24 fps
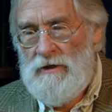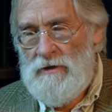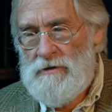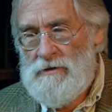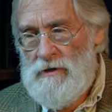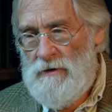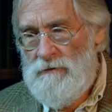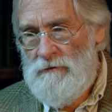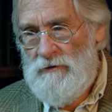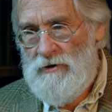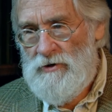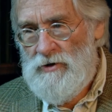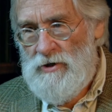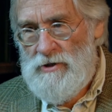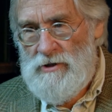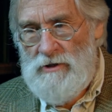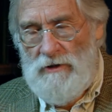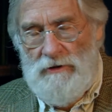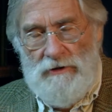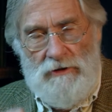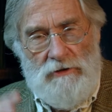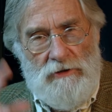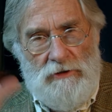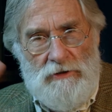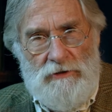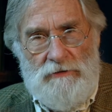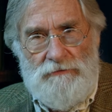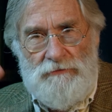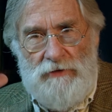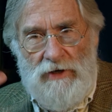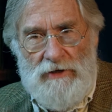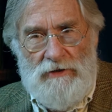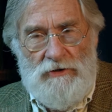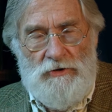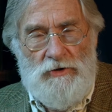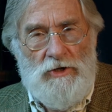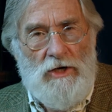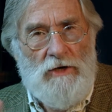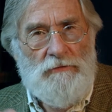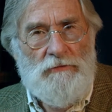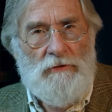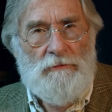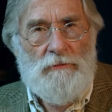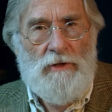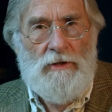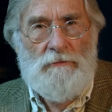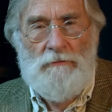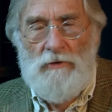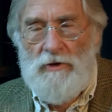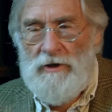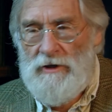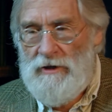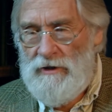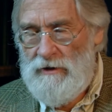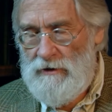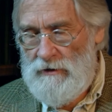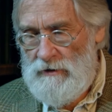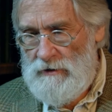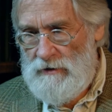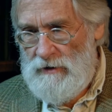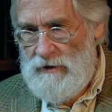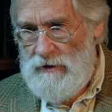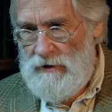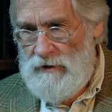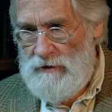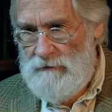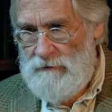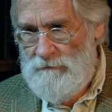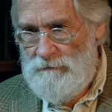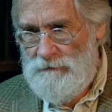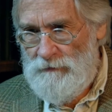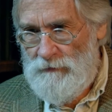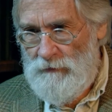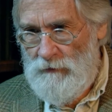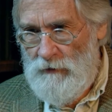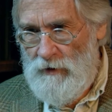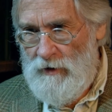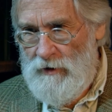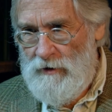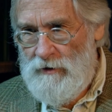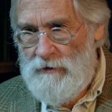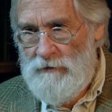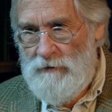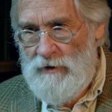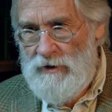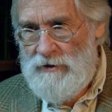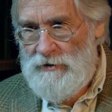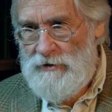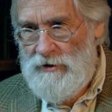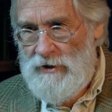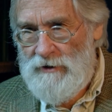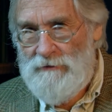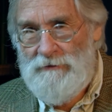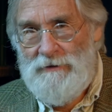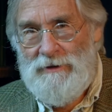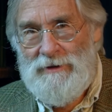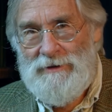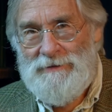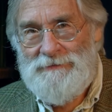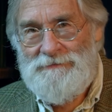Some of it just literally find a shelf in my brain. Uh, right, Jeff?